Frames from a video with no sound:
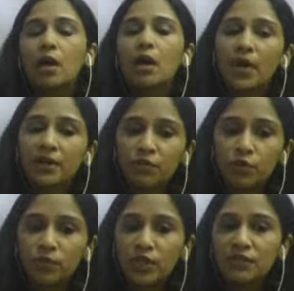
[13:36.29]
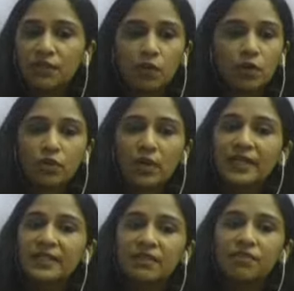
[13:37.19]
Apart from this, we've also
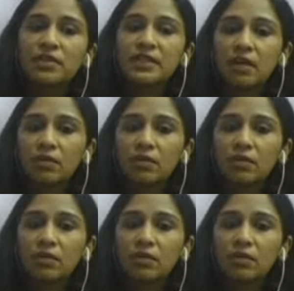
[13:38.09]
had several